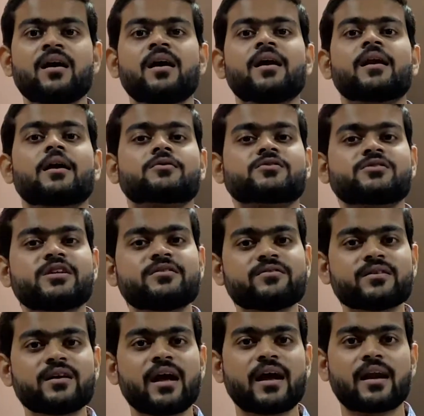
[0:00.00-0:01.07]
Now,
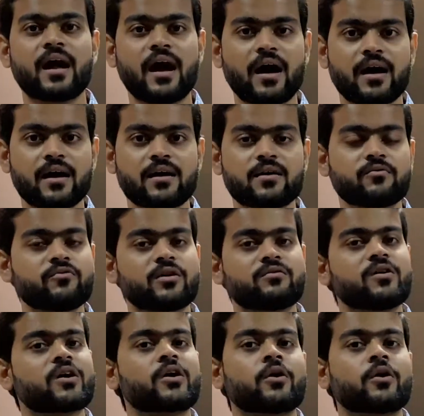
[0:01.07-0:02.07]
Stephen and we are working